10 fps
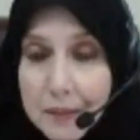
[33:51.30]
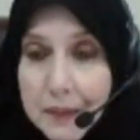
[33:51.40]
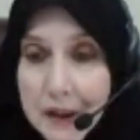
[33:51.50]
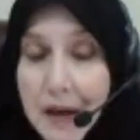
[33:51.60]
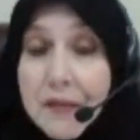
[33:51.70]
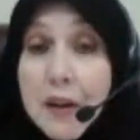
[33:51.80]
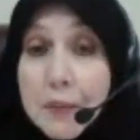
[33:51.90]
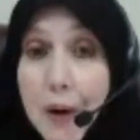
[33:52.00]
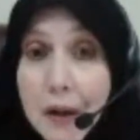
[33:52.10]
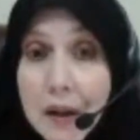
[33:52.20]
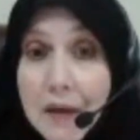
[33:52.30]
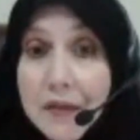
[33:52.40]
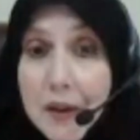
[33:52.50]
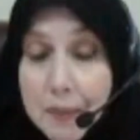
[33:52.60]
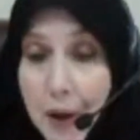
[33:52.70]
level upon
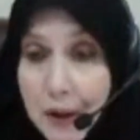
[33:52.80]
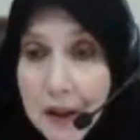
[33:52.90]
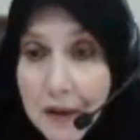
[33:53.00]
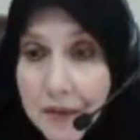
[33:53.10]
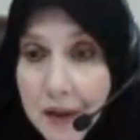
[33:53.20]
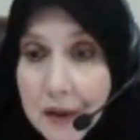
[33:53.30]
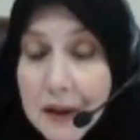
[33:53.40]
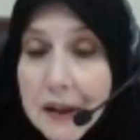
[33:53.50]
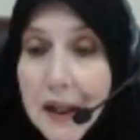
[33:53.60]
level upon level